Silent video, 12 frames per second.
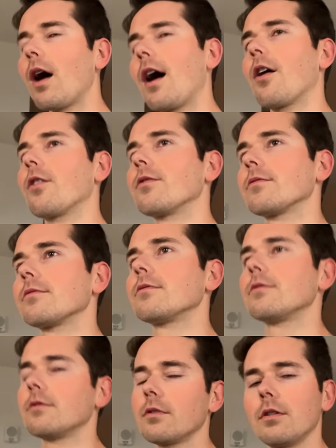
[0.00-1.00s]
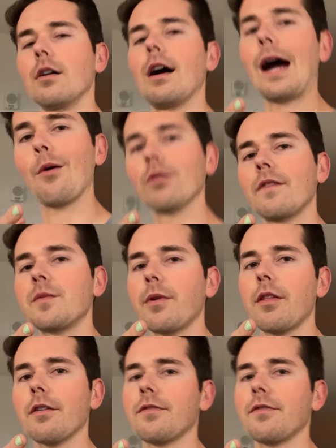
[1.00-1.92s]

wow, I would love to be their